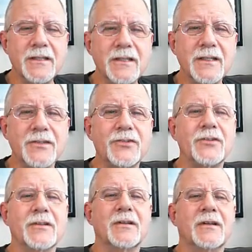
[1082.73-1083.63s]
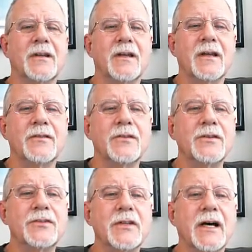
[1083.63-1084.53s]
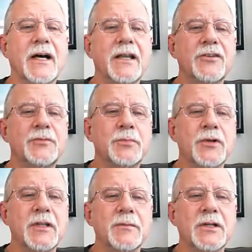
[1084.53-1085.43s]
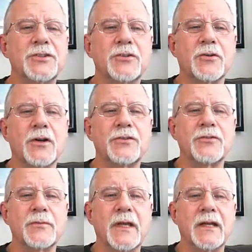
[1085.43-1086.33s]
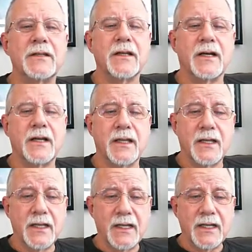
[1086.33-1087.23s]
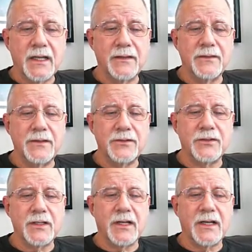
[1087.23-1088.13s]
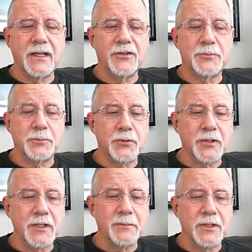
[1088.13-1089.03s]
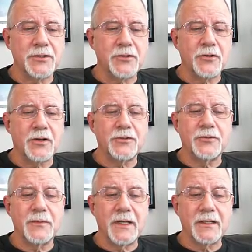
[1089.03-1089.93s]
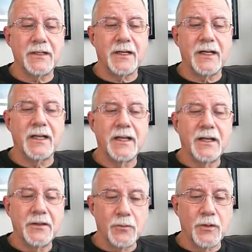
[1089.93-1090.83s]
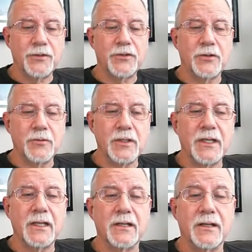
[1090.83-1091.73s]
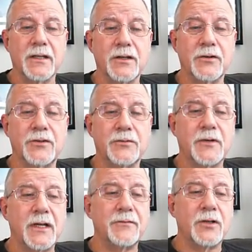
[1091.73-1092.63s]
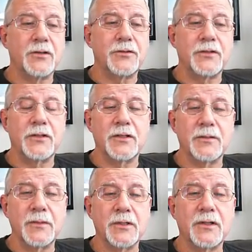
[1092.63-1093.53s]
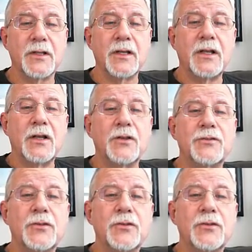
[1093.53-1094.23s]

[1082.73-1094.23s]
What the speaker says: look at this. This guy is pretty much across from that guy, and this guy is pretty much across from that guy, the ones that are related. And here's the 5Ls, and they're in the middle.